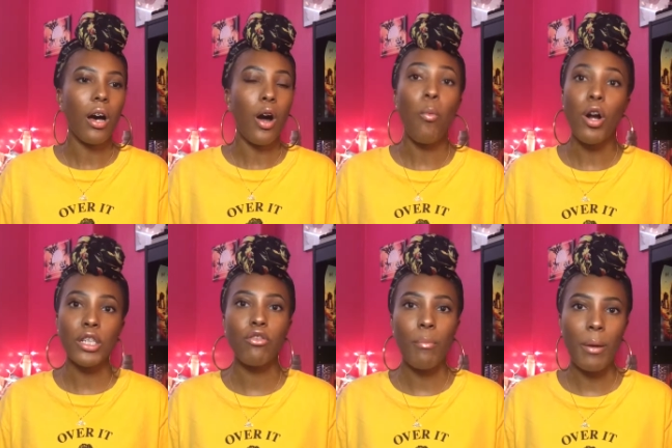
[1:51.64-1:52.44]
A Walk
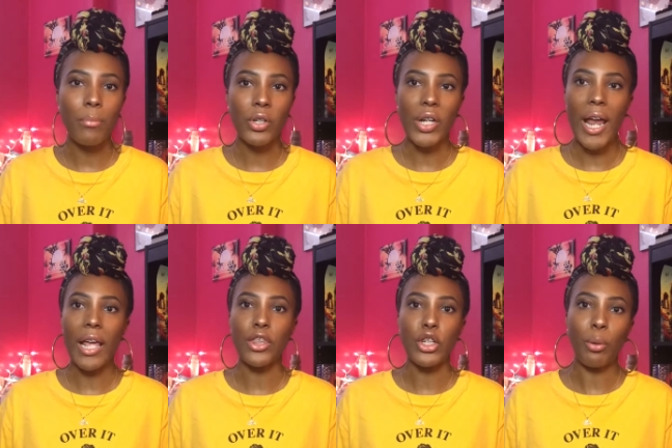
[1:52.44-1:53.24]
to Remember
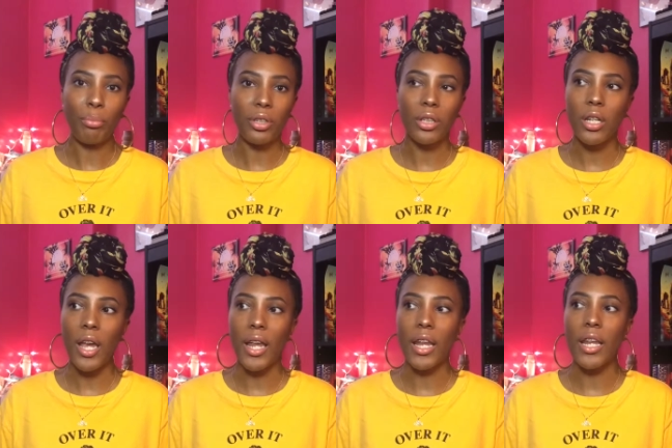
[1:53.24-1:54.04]
and The Notebook.
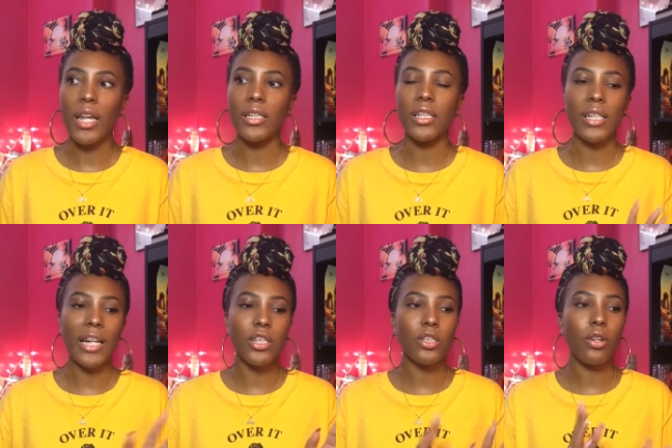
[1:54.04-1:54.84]
And I
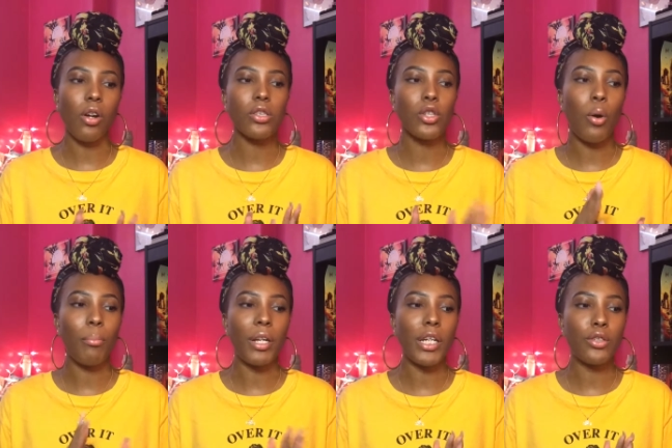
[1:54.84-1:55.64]
just saw so
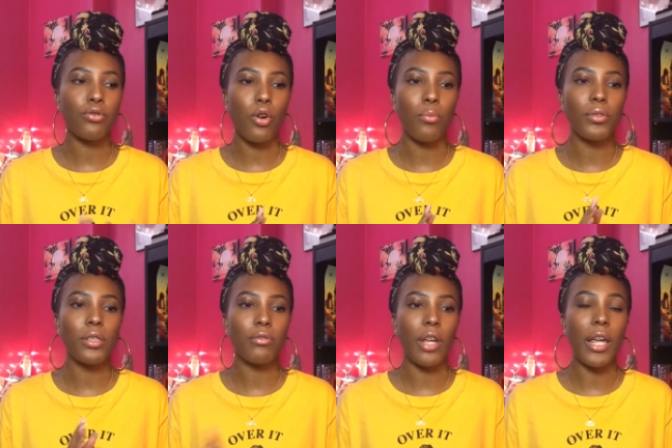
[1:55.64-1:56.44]
many
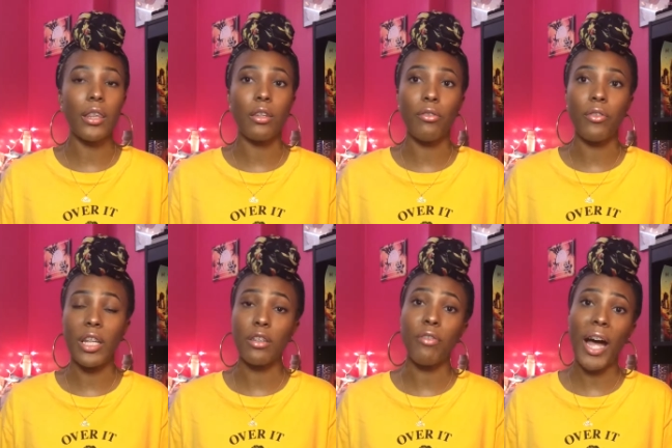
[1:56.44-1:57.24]
tropes in
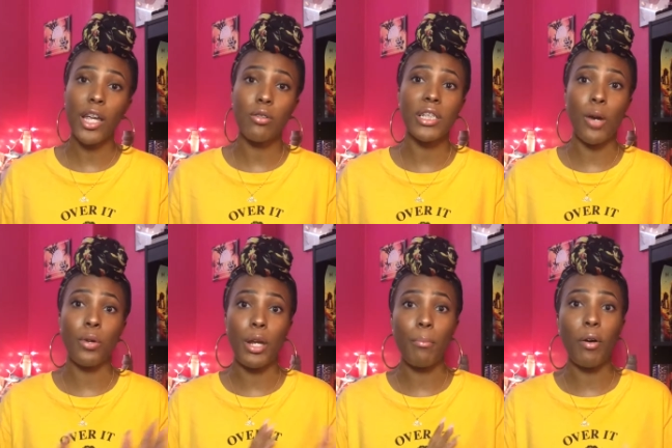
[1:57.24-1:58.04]
the files that were
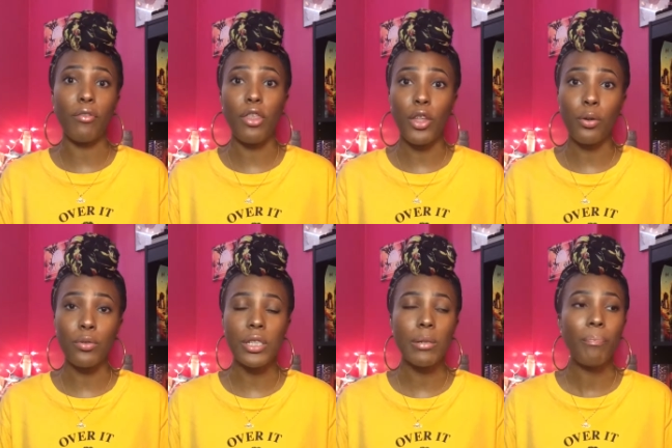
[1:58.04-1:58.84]
in both of
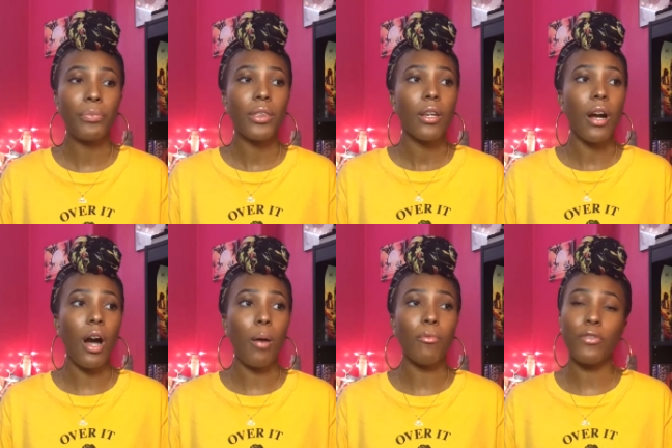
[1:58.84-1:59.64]
those
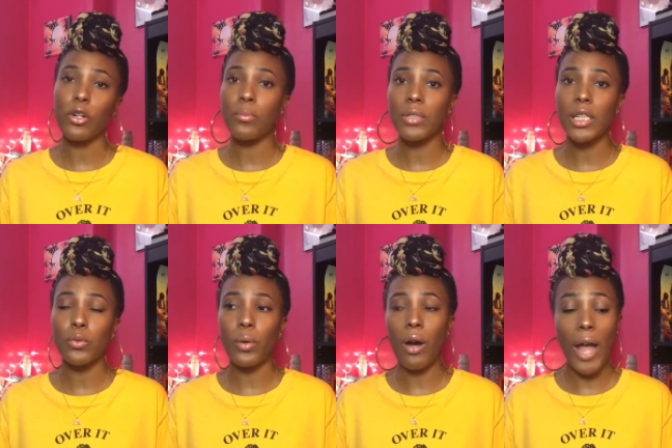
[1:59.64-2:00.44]
films as
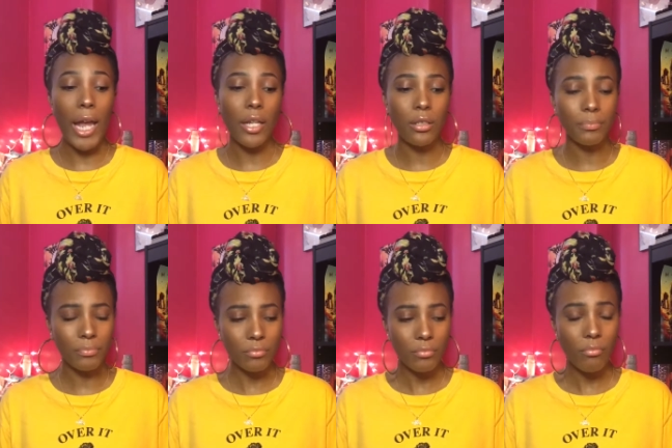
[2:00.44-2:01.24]
well, and
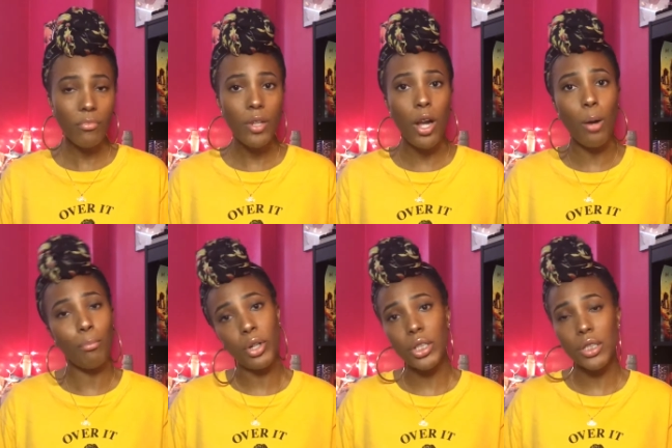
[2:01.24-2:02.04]

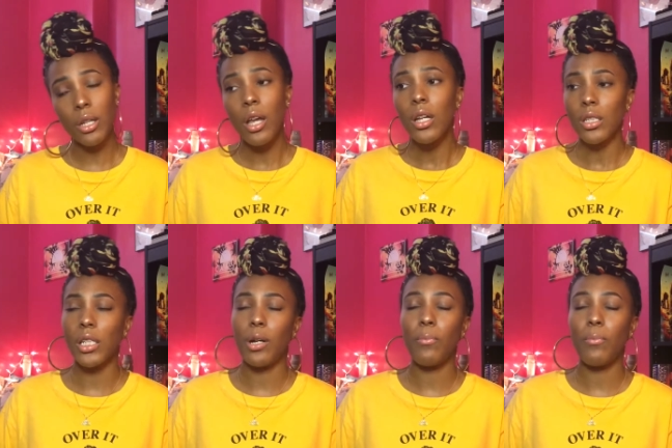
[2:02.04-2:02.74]
books. So